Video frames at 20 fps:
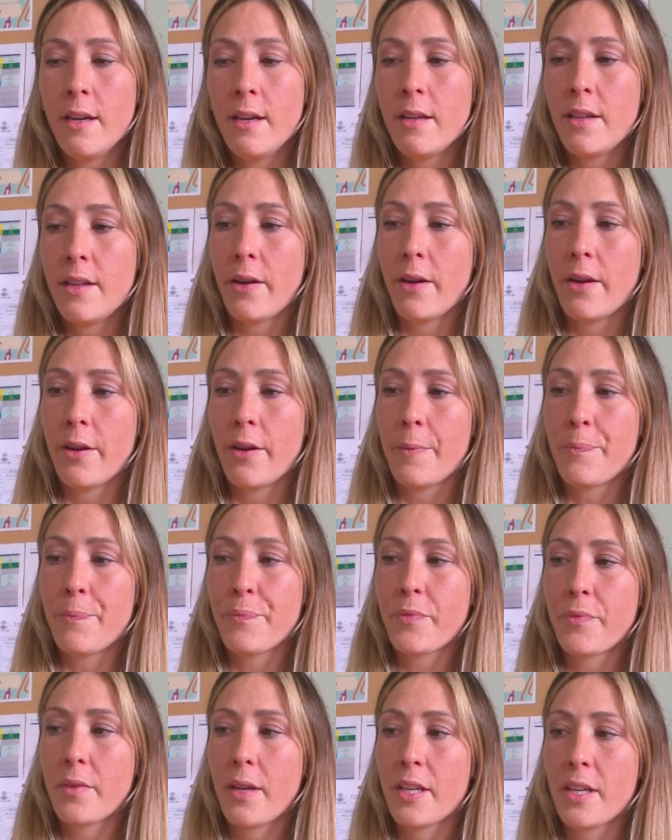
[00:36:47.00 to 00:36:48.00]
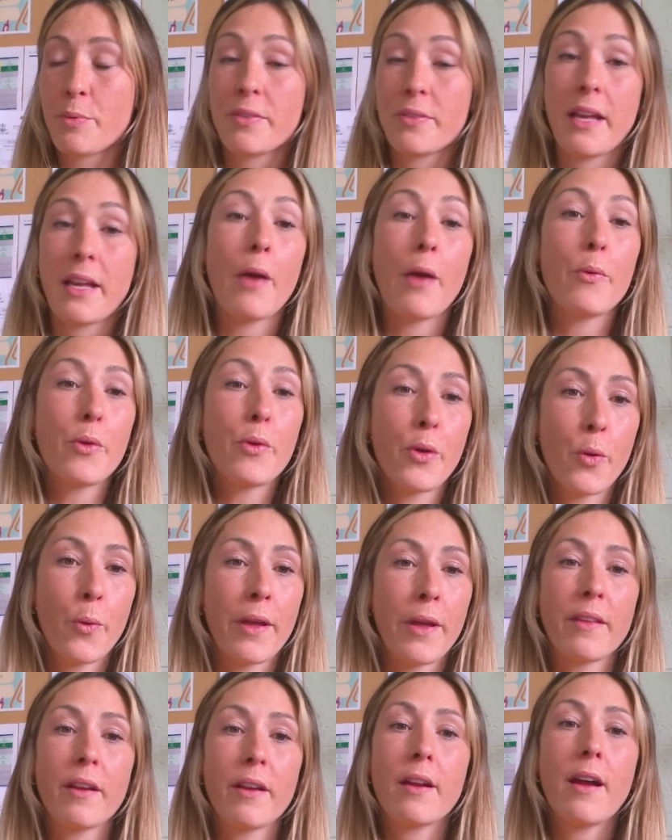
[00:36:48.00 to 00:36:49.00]
I suppose
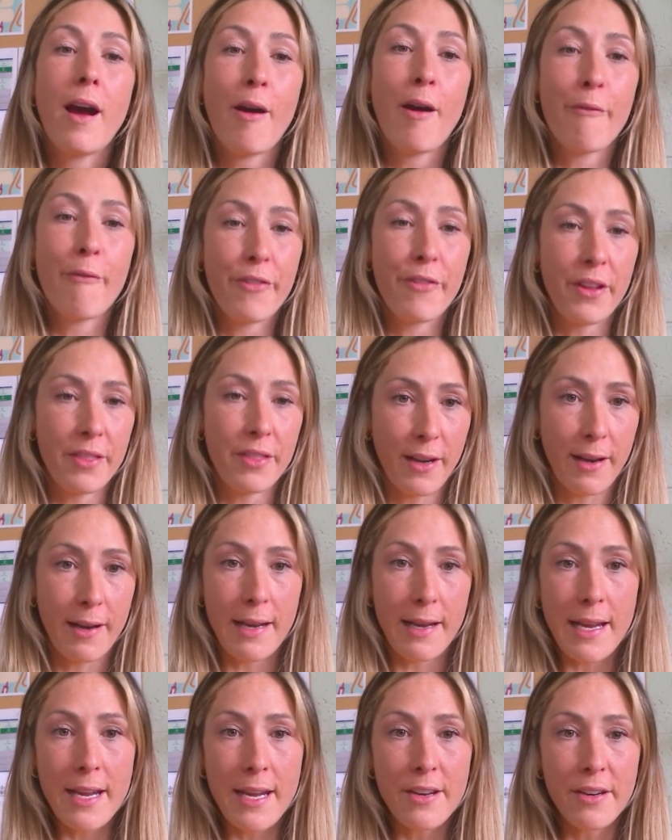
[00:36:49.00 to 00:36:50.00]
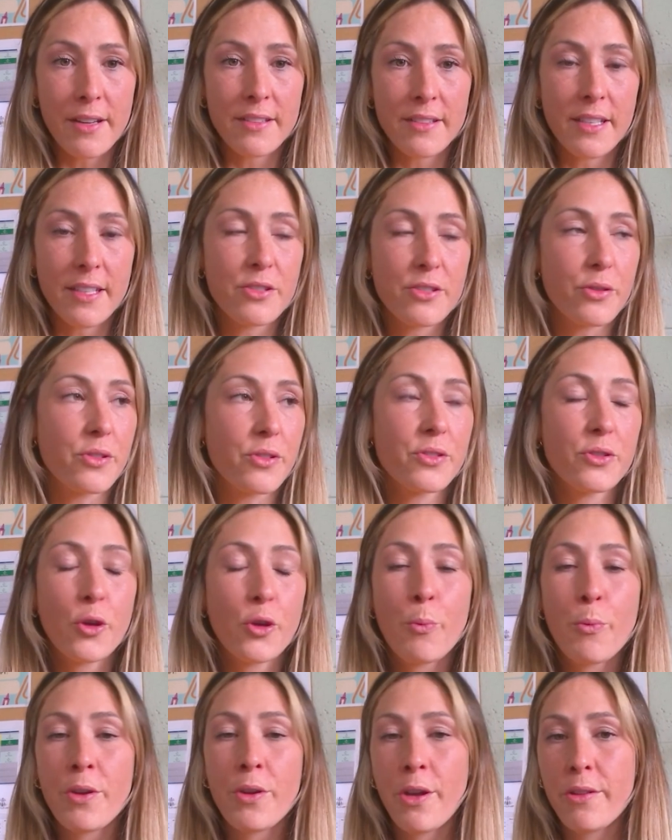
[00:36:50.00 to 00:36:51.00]
outgoing, they're confident, they're leaders. It's just so
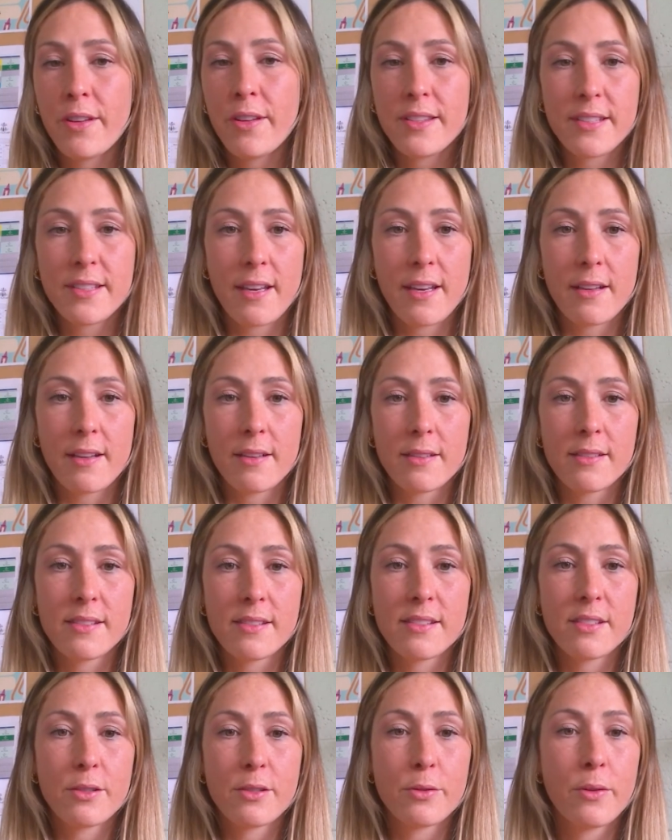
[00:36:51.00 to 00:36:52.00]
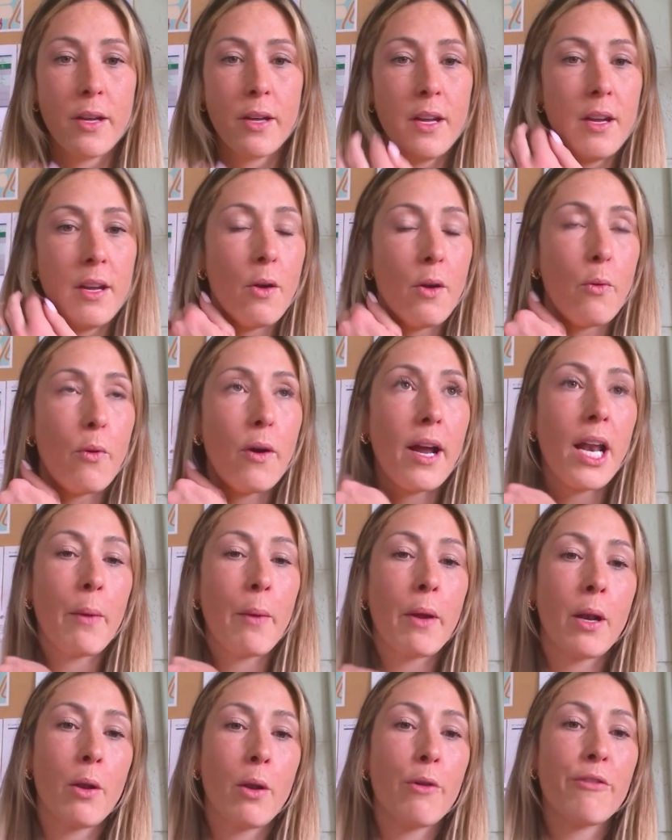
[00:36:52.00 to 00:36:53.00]
many other skills. So while I
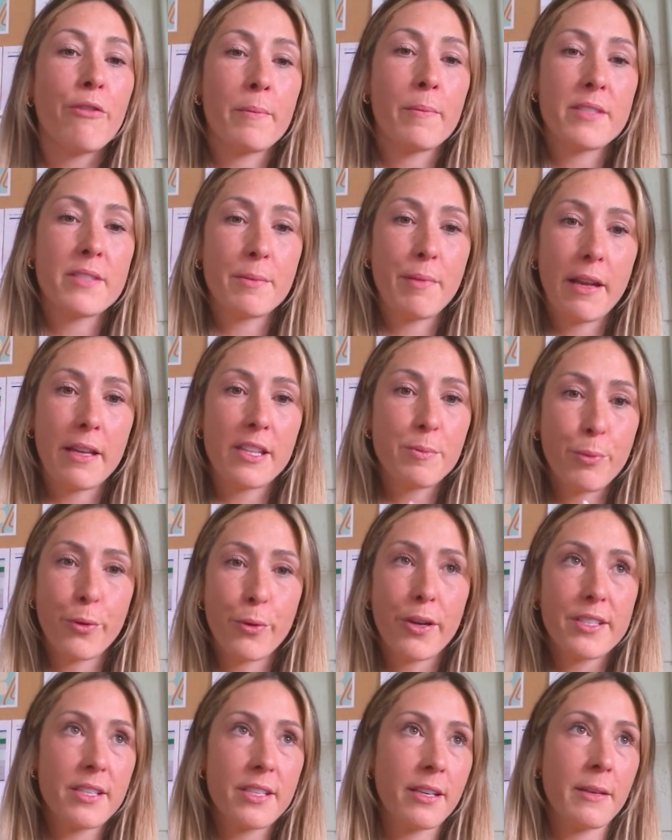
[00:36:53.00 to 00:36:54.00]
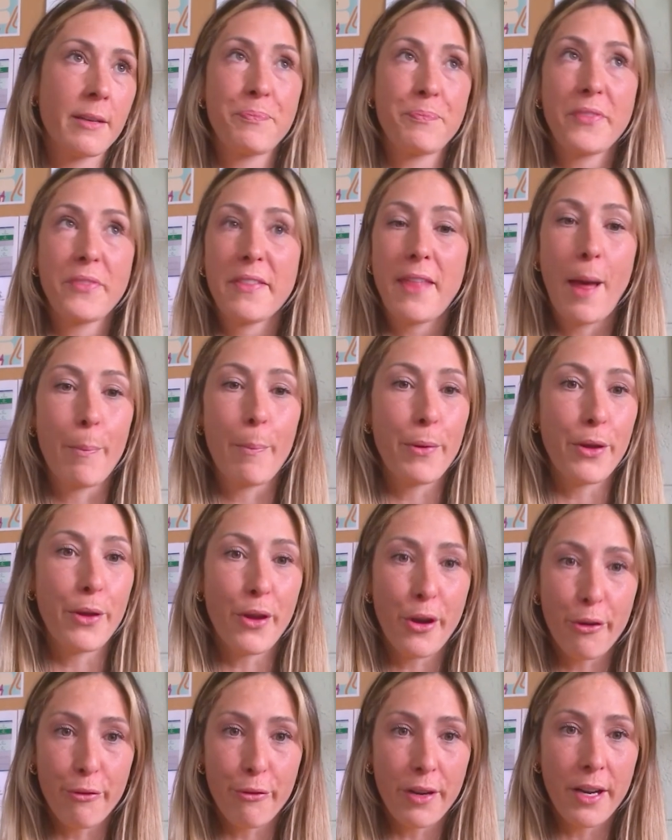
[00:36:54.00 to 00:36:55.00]
would love him to play sport and that be a
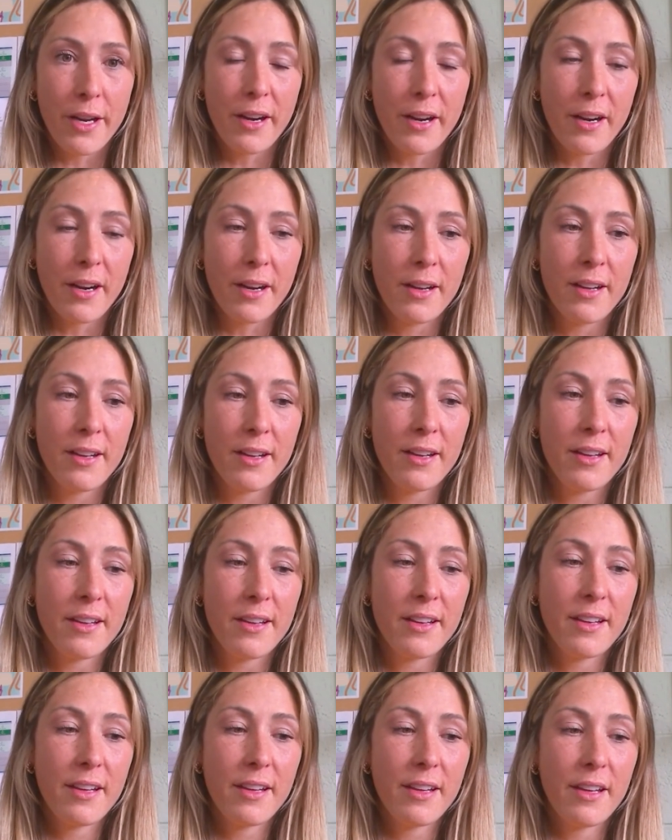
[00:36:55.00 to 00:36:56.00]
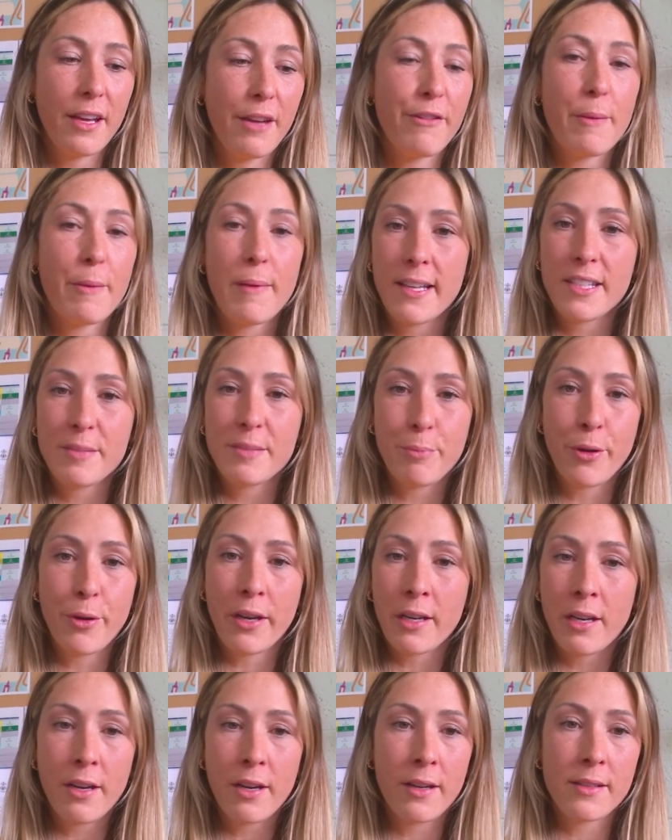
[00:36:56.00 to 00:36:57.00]
career, if he plays sport
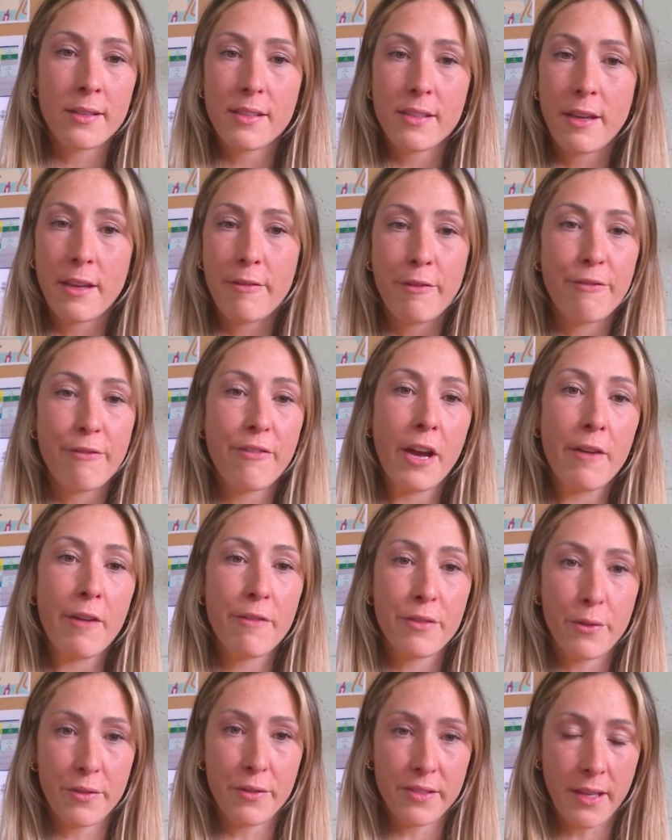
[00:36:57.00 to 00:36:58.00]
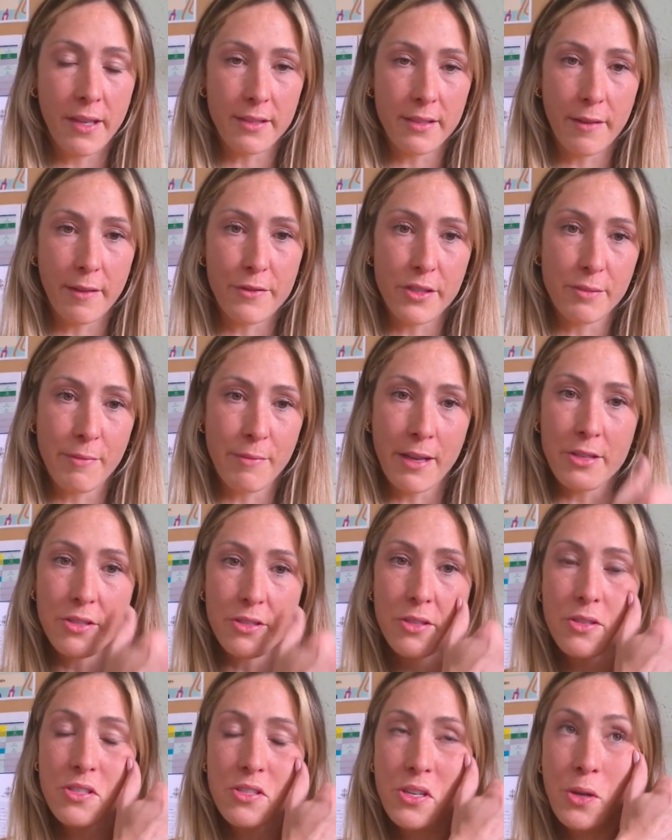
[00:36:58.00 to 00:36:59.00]
and learns even 5 of those things I've just
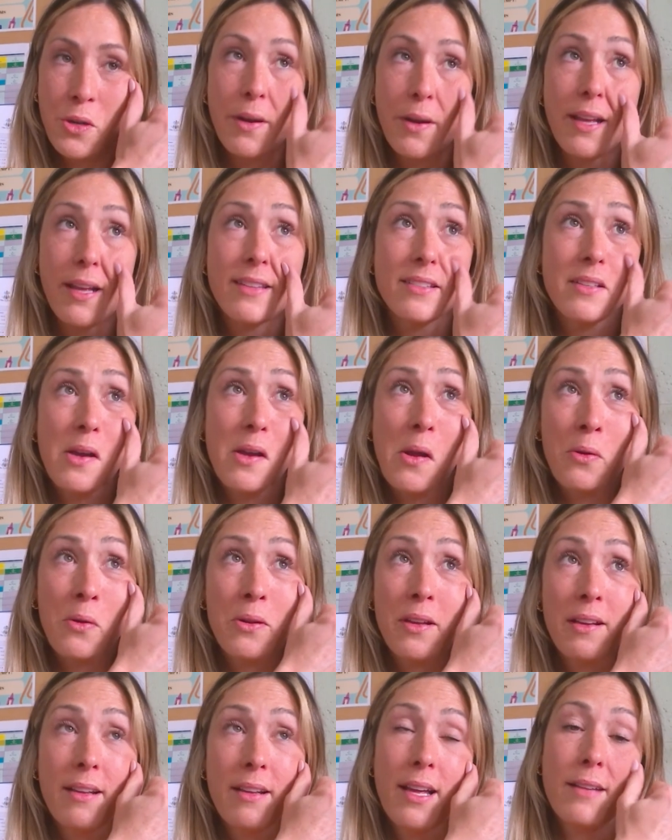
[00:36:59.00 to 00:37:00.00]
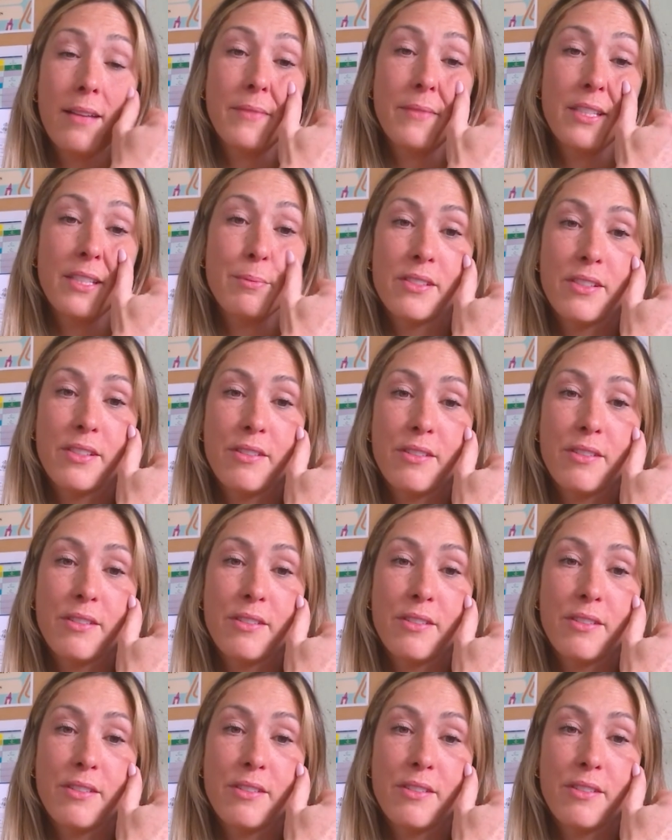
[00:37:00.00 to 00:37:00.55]
mentioned, it's going to, I suppose,